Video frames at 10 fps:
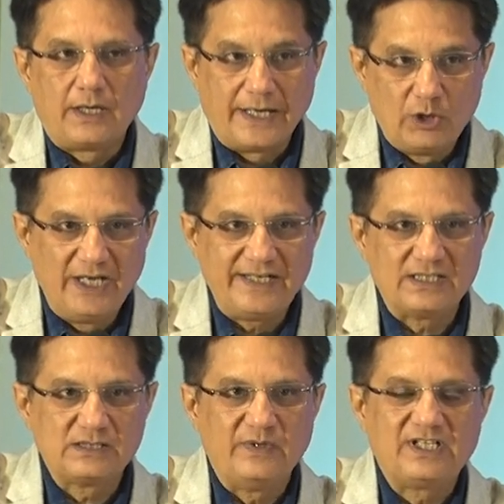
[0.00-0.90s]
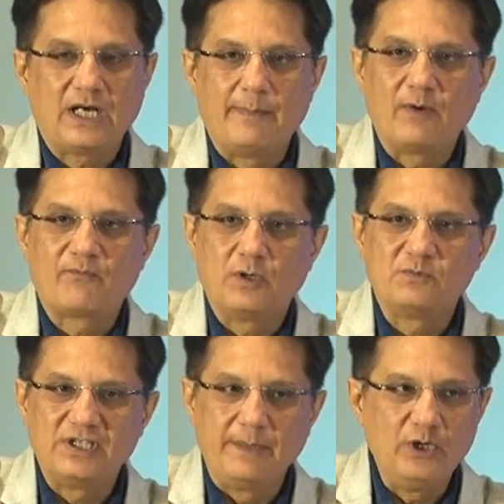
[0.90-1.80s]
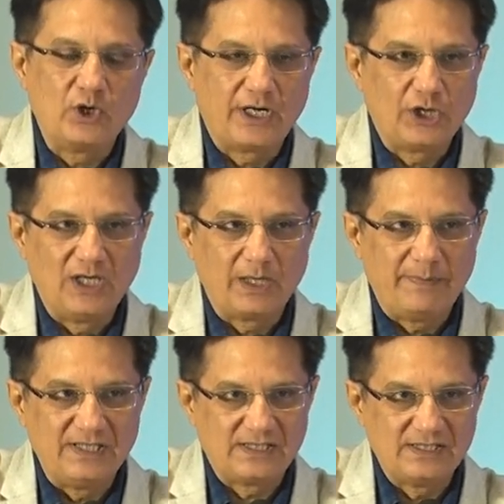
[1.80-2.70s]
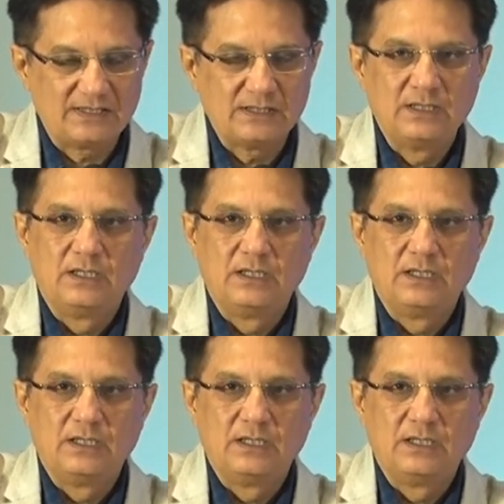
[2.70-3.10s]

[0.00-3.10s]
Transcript: regulations which come up from SEBI on a regular basis,